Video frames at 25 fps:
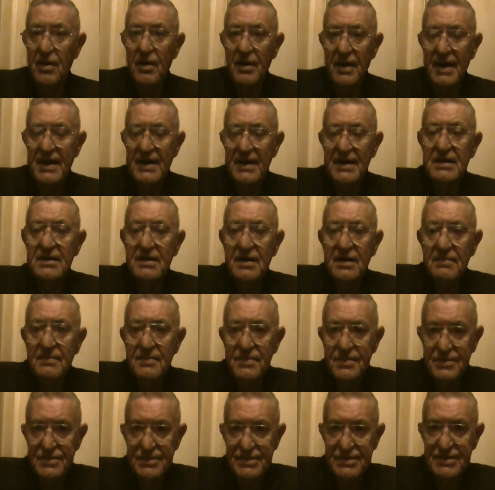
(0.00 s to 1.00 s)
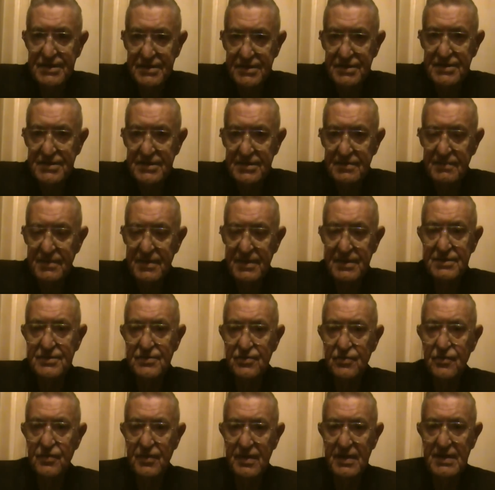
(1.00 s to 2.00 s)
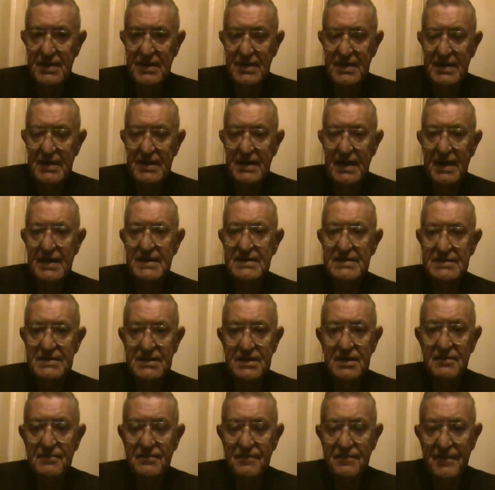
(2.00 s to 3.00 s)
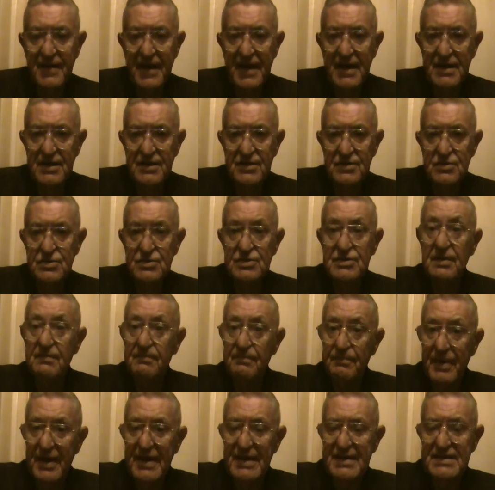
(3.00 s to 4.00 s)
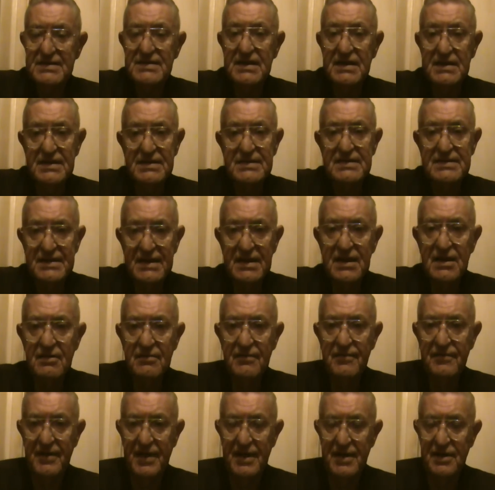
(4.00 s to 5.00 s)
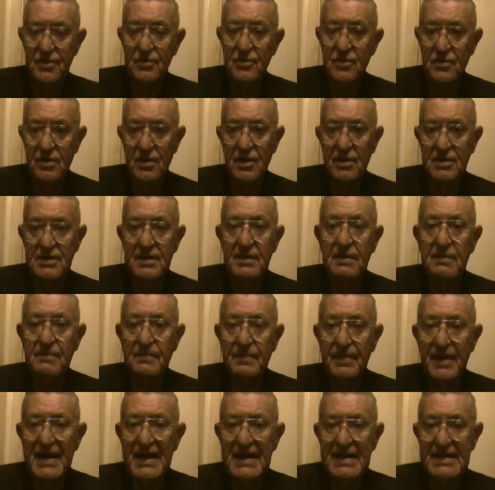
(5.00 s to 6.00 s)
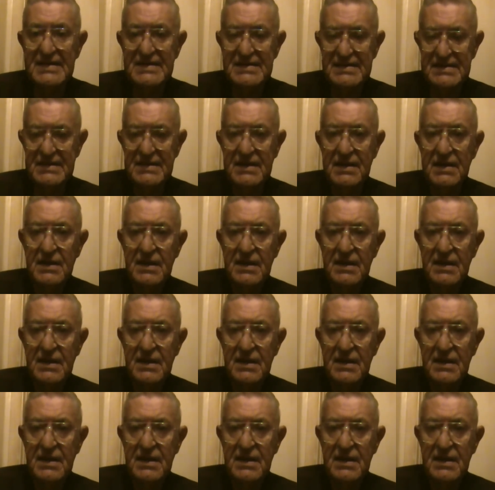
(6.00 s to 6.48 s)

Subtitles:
any number system is really a set of values based on a single value called a base